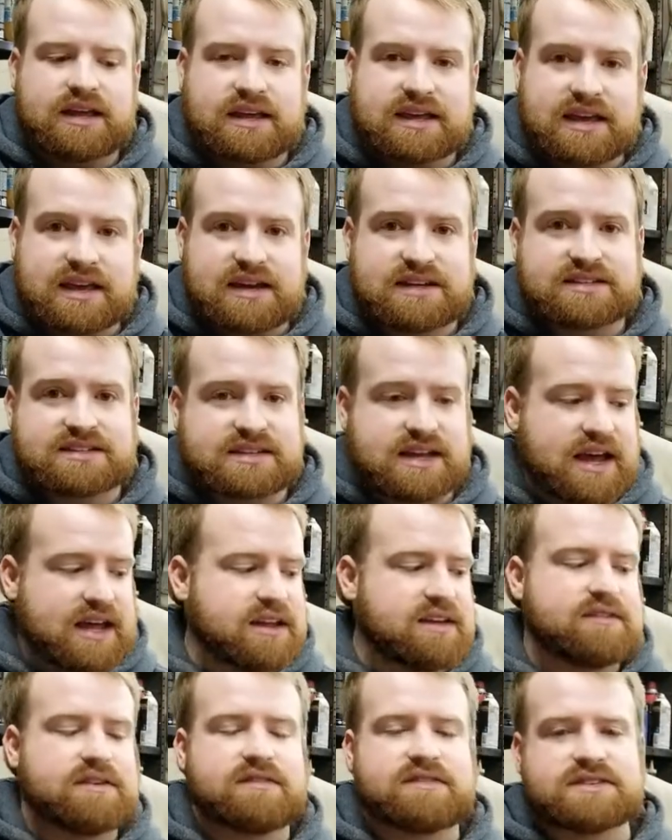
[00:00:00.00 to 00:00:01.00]
get a set,
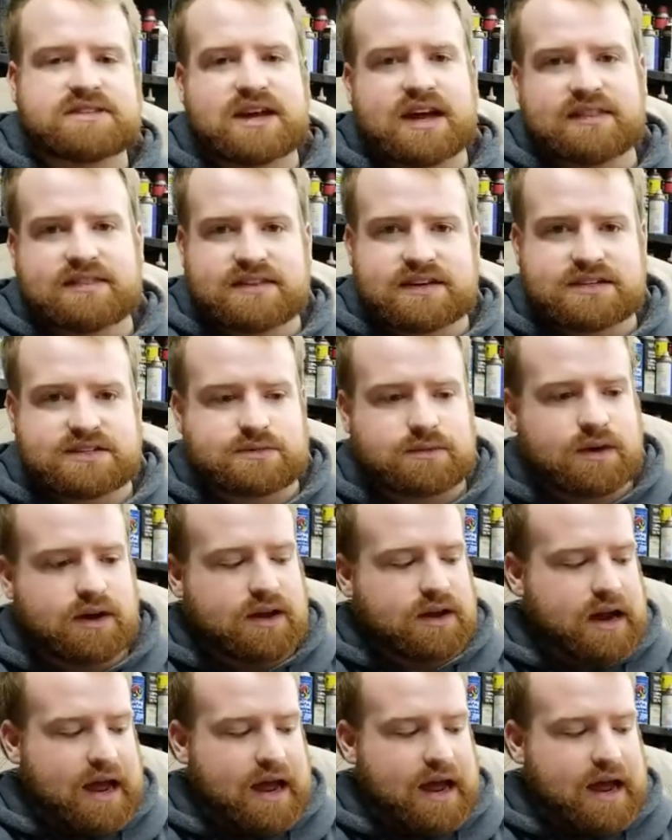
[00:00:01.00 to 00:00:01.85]
even if it's not this one,